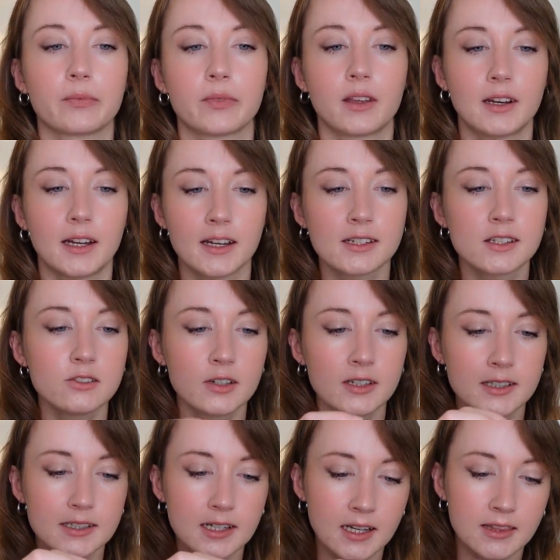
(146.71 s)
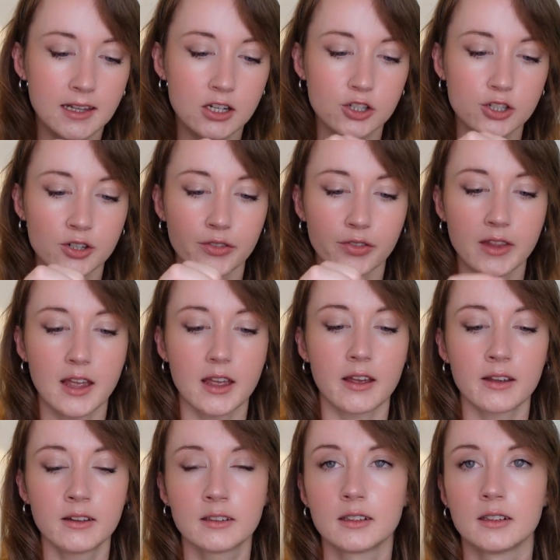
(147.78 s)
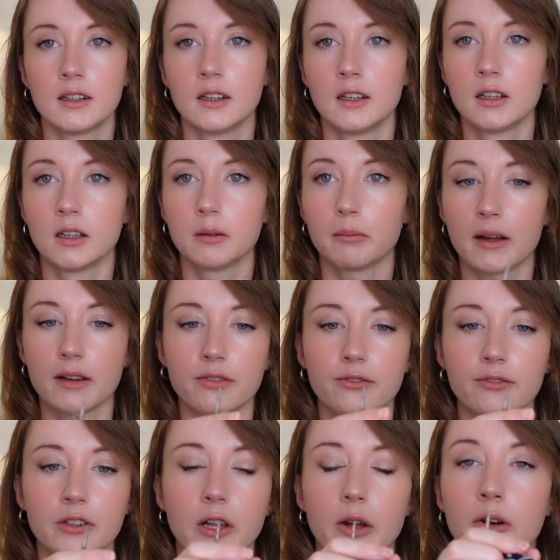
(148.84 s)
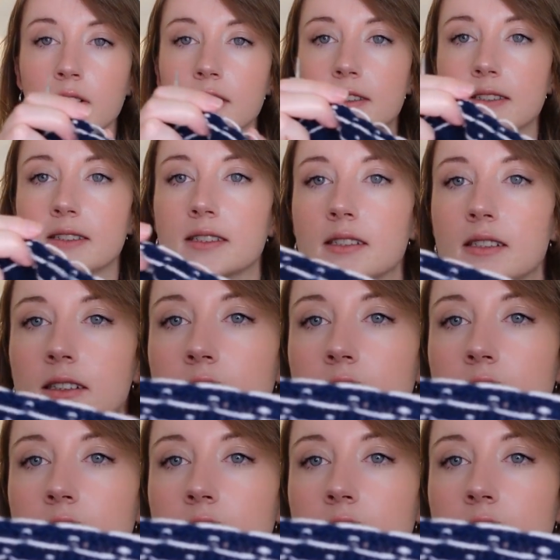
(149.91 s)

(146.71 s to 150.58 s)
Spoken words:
And I guess you could see in that shot there, my floats.